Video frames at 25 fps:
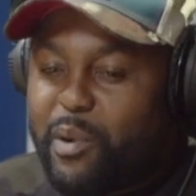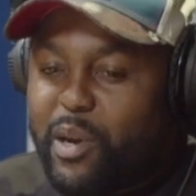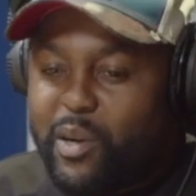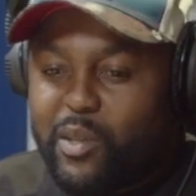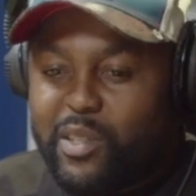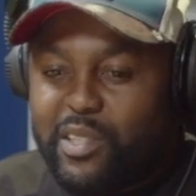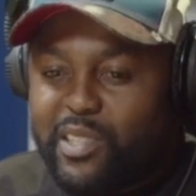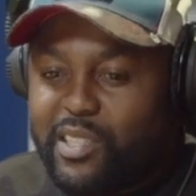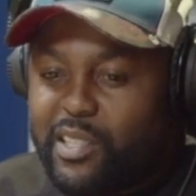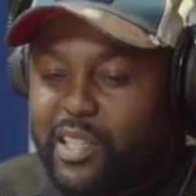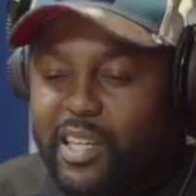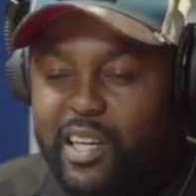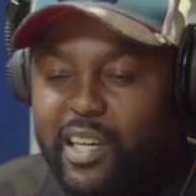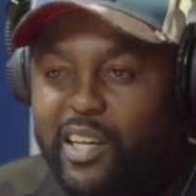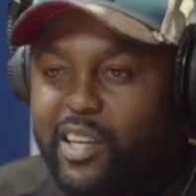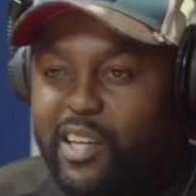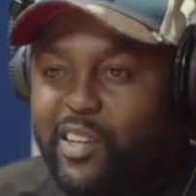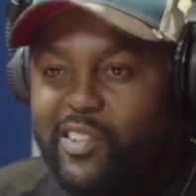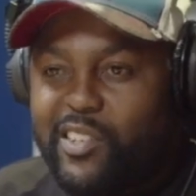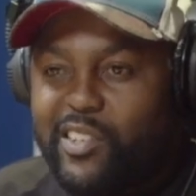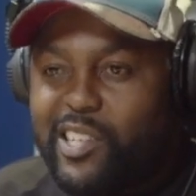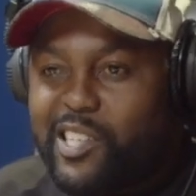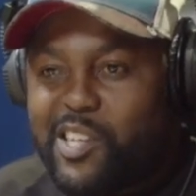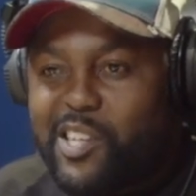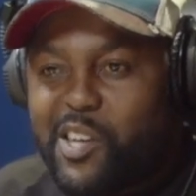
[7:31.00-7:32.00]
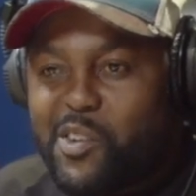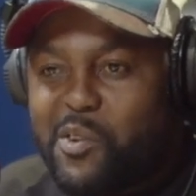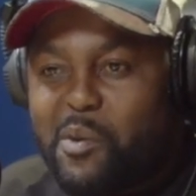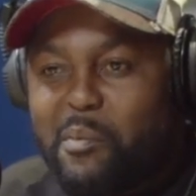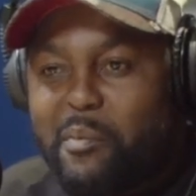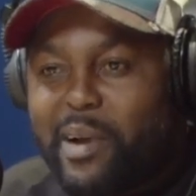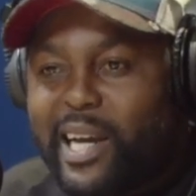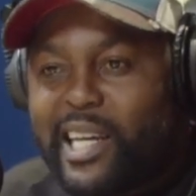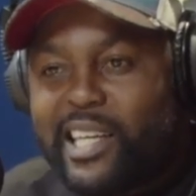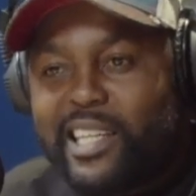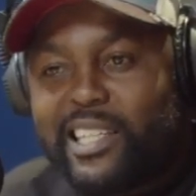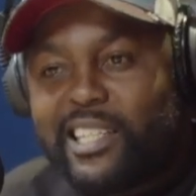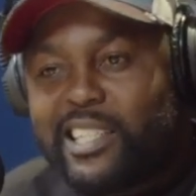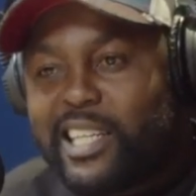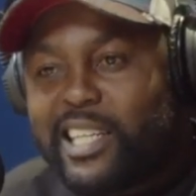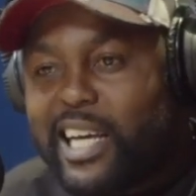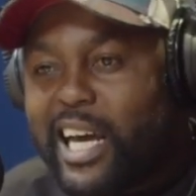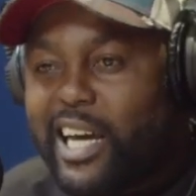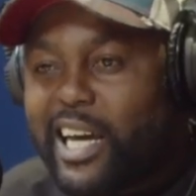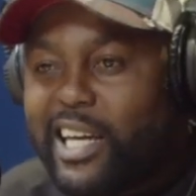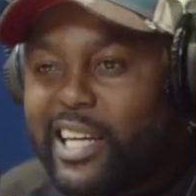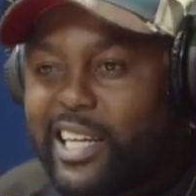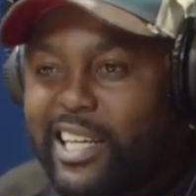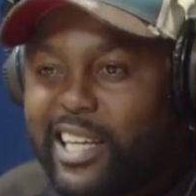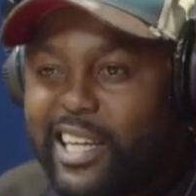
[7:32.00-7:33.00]
about. this says we
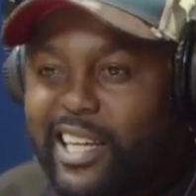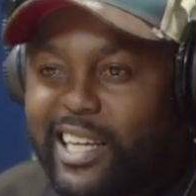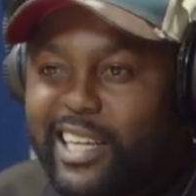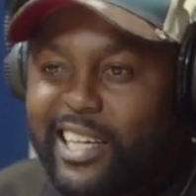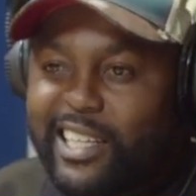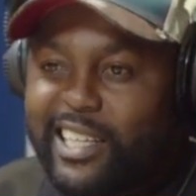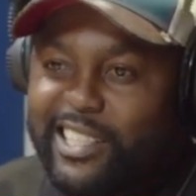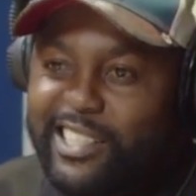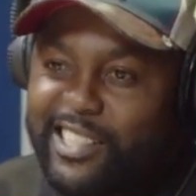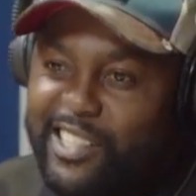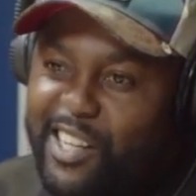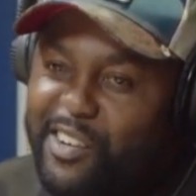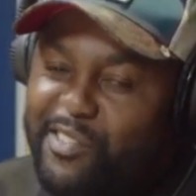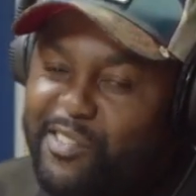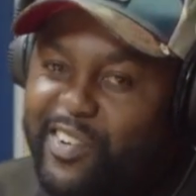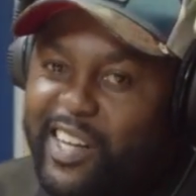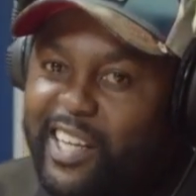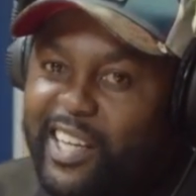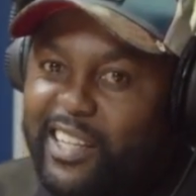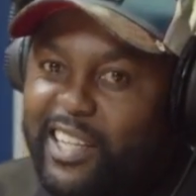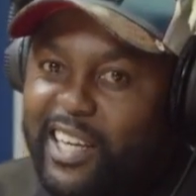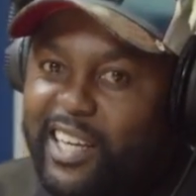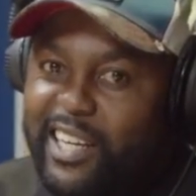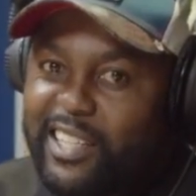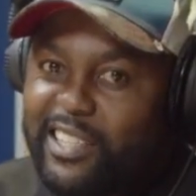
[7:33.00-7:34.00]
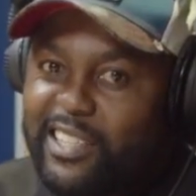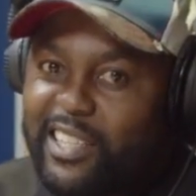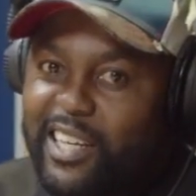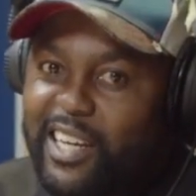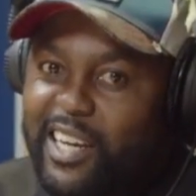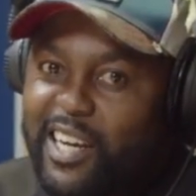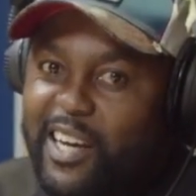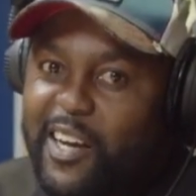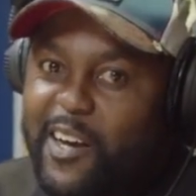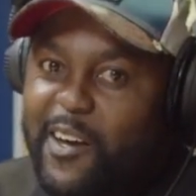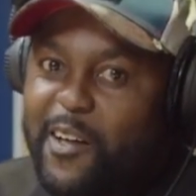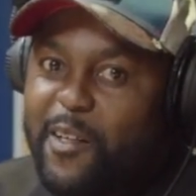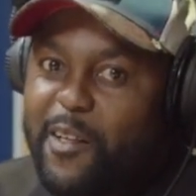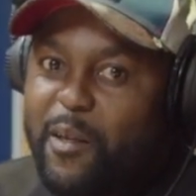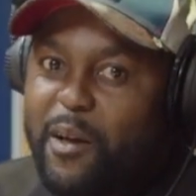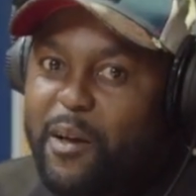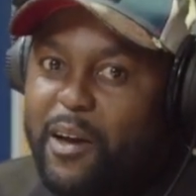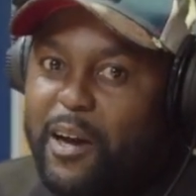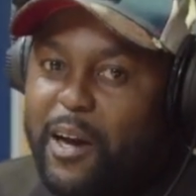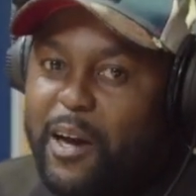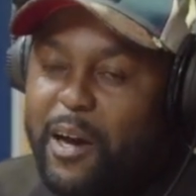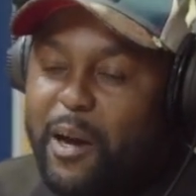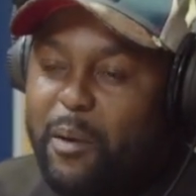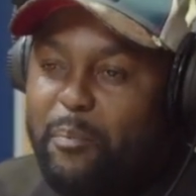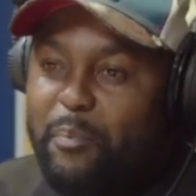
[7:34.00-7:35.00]
guitar and stuff like that.
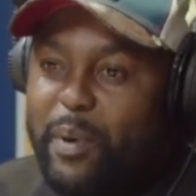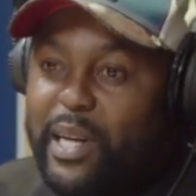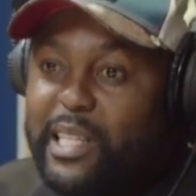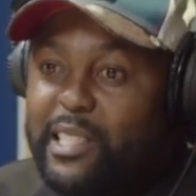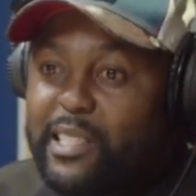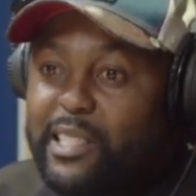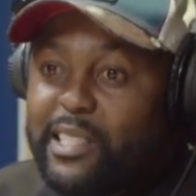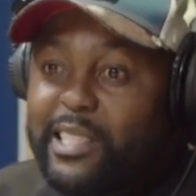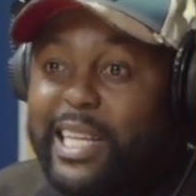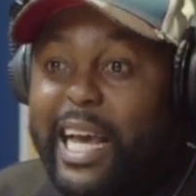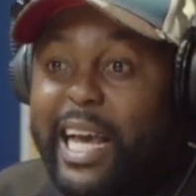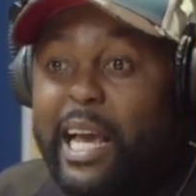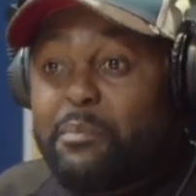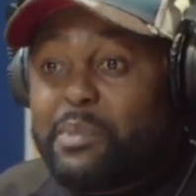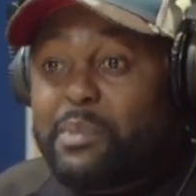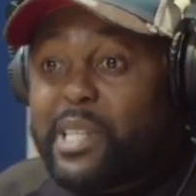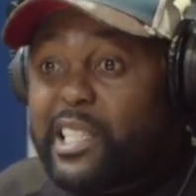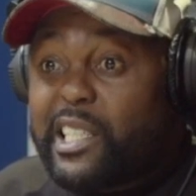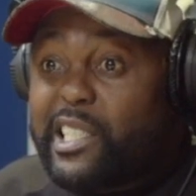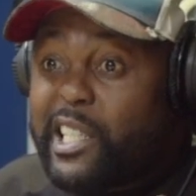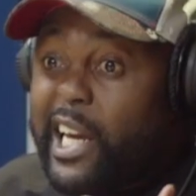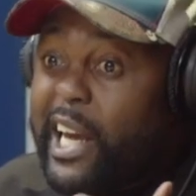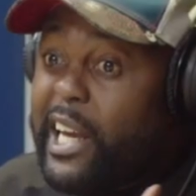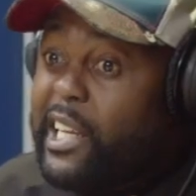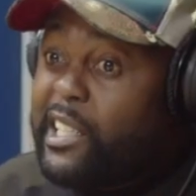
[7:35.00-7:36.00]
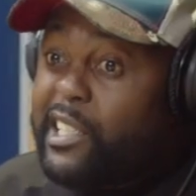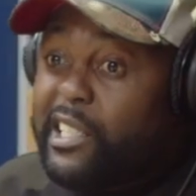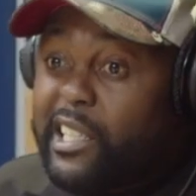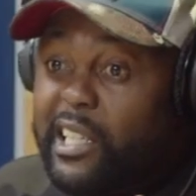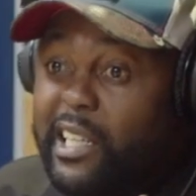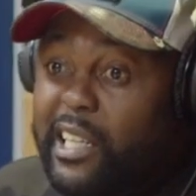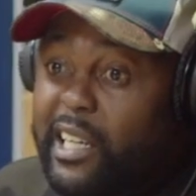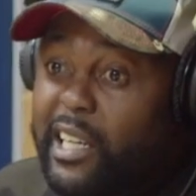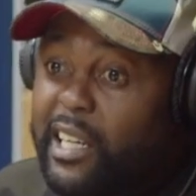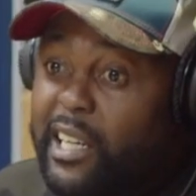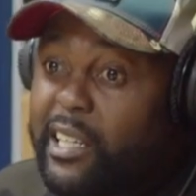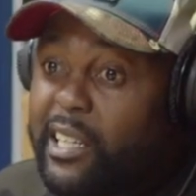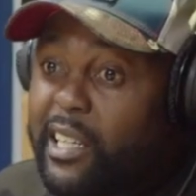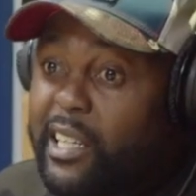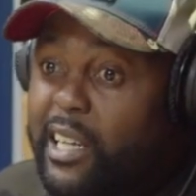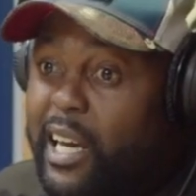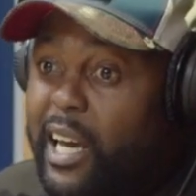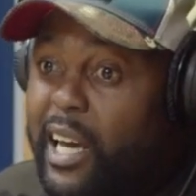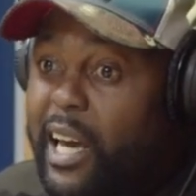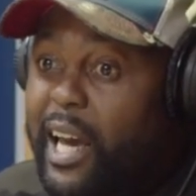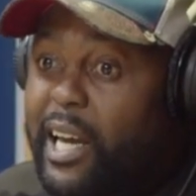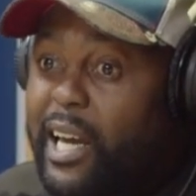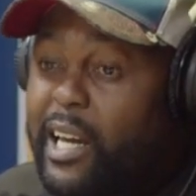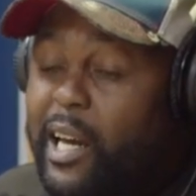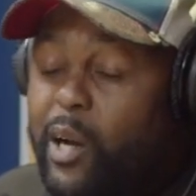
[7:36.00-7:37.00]
Uh, but times are changing, eh? uh
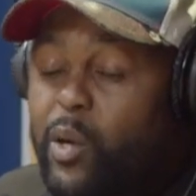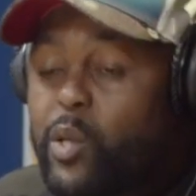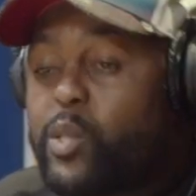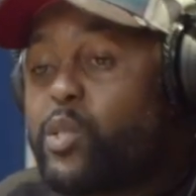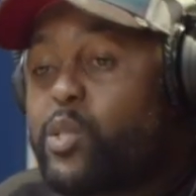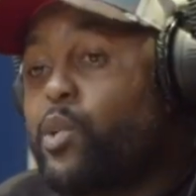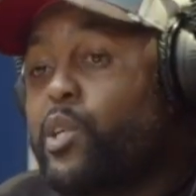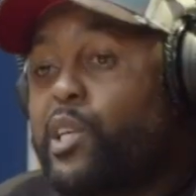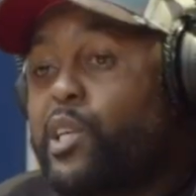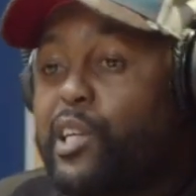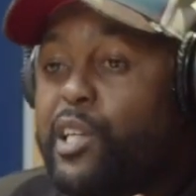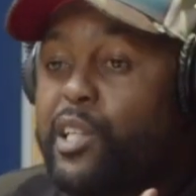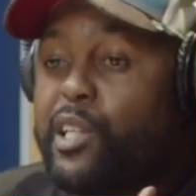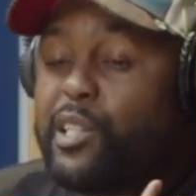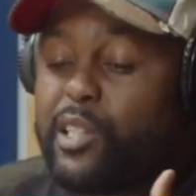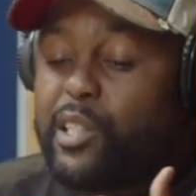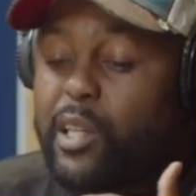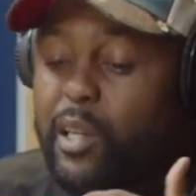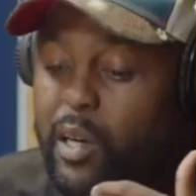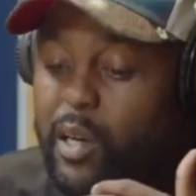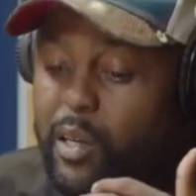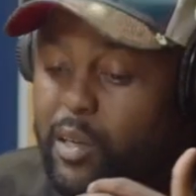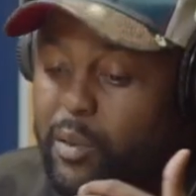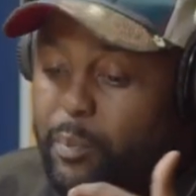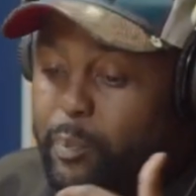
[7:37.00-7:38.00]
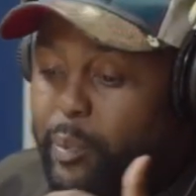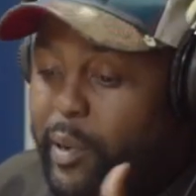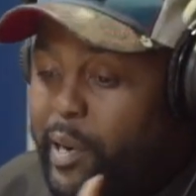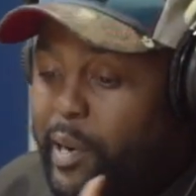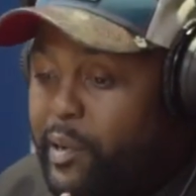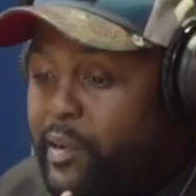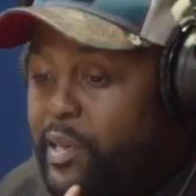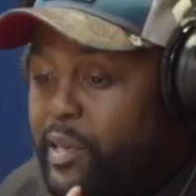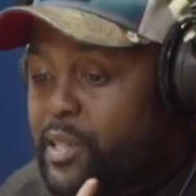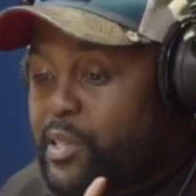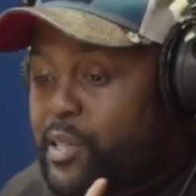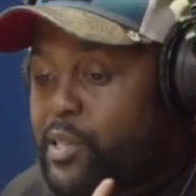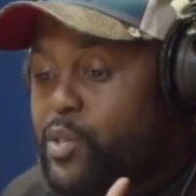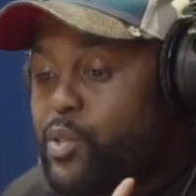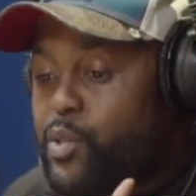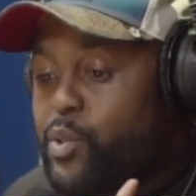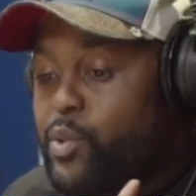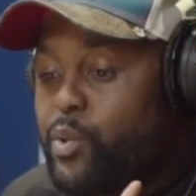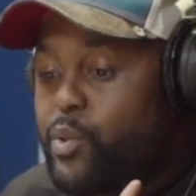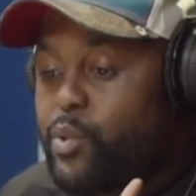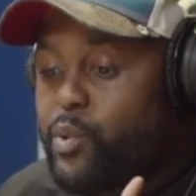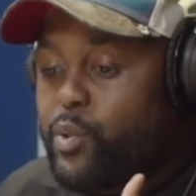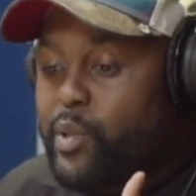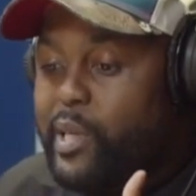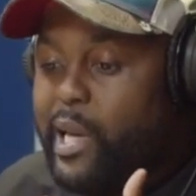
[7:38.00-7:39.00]
-huh. and I also urge a lot of parents to
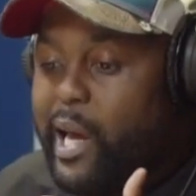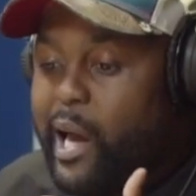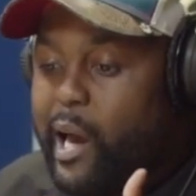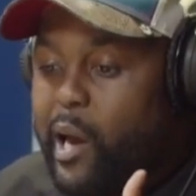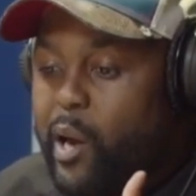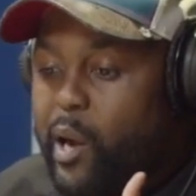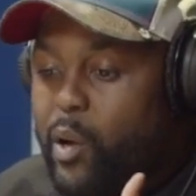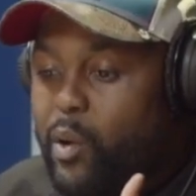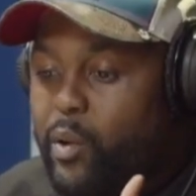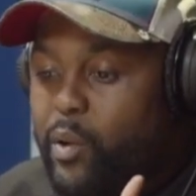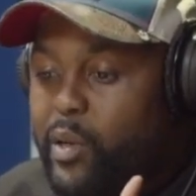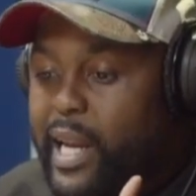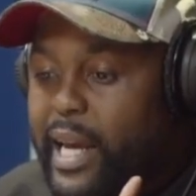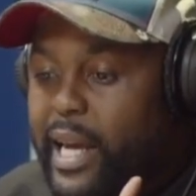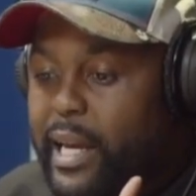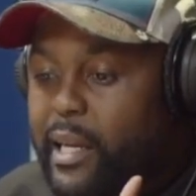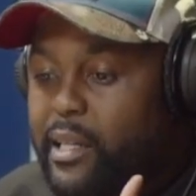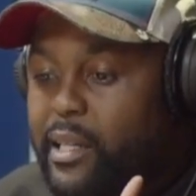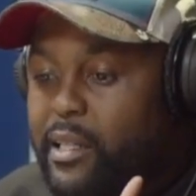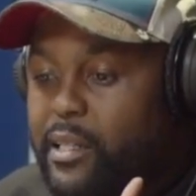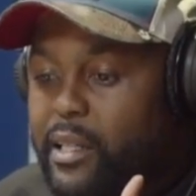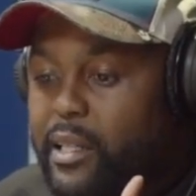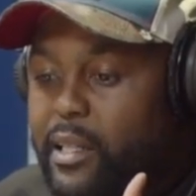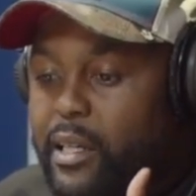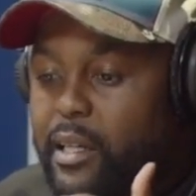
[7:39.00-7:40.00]
now like